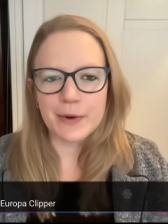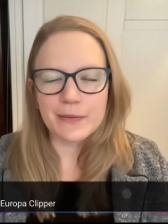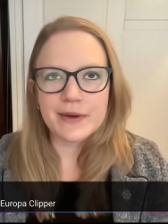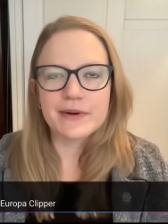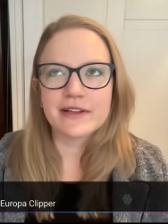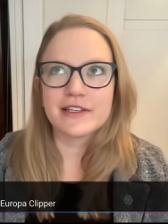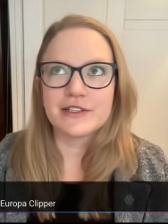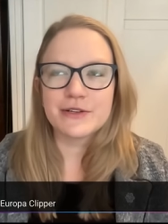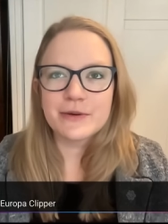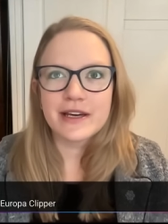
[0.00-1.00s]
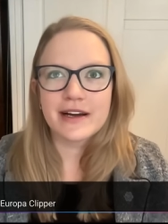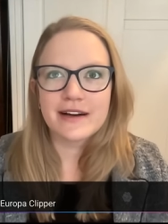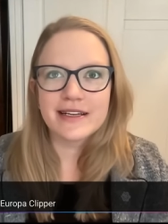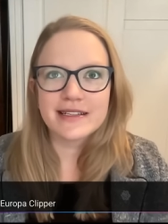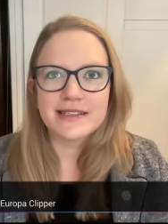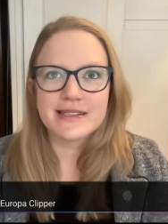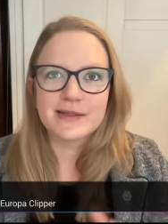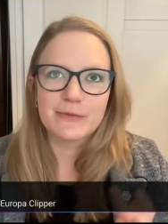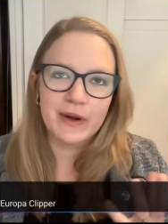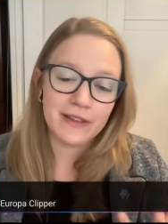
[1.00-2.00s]
what we really do there
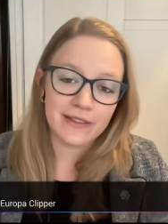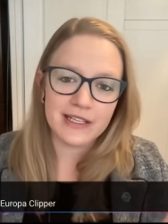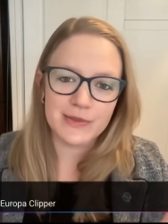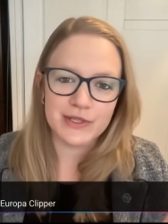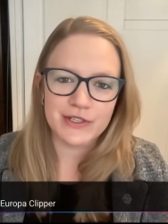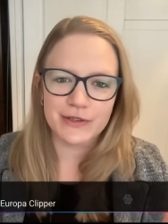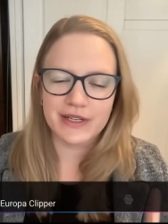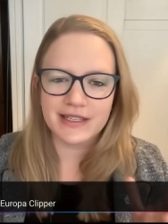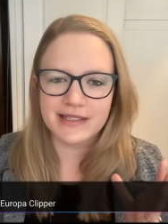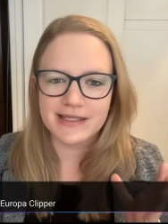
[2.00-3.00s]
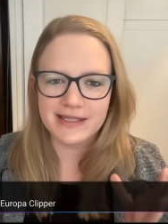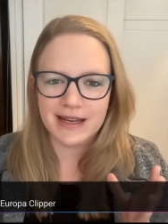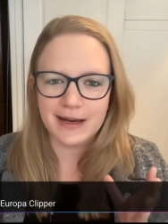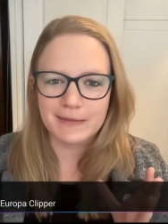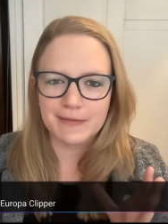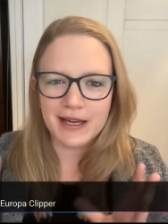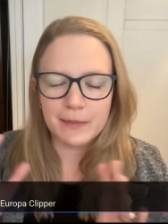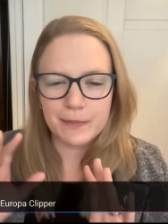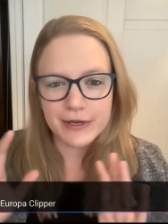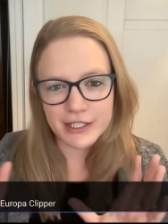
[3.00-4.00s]
is, one of the things we do is
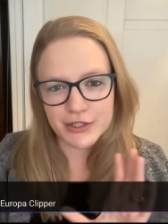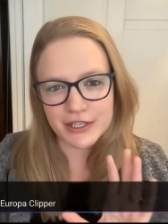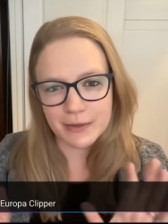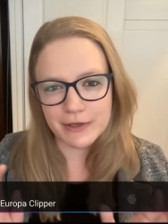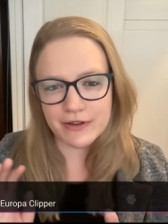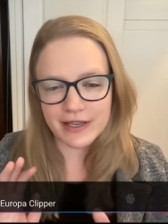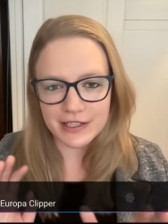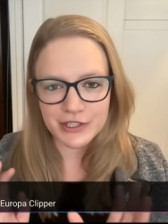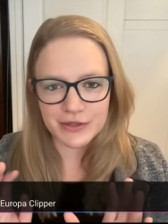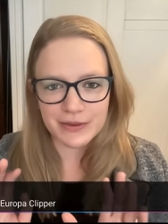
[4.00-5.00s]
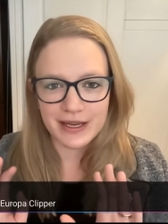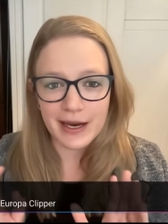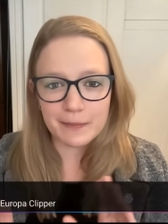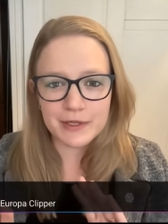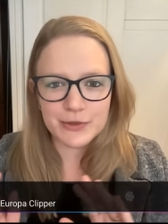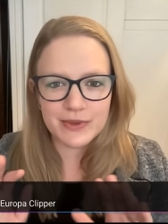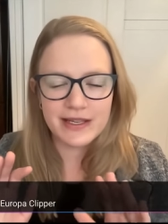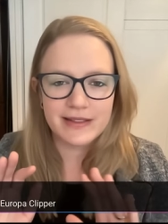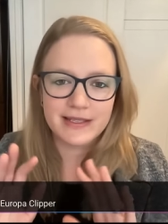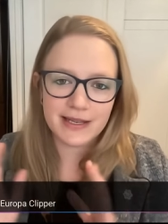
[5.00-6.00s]
kind of bridge the communication gap
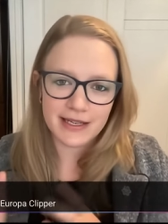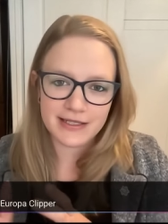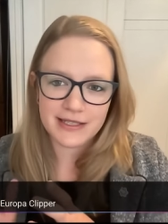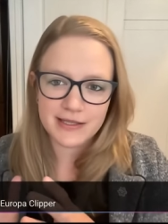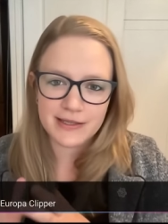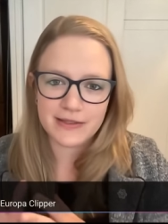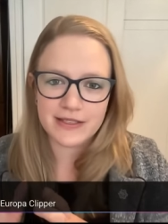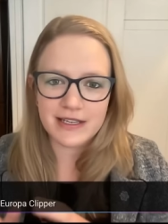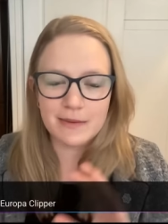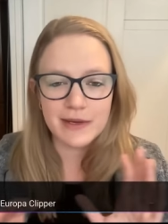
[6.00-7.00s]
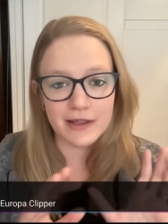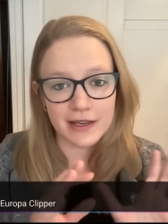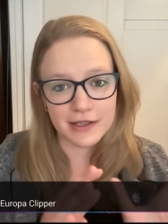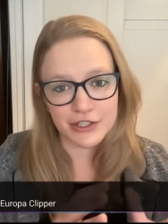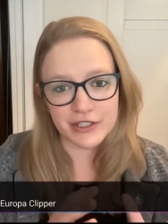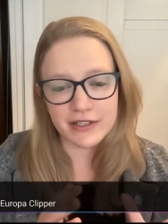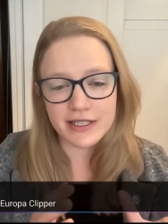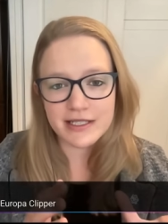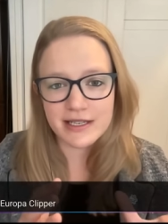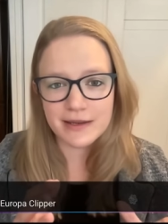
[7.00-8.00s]
between the scientists on the team and the
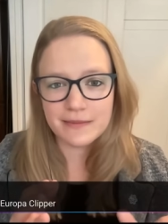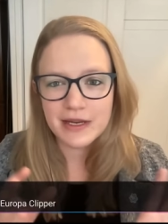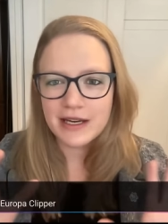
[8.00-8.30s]
engineering team,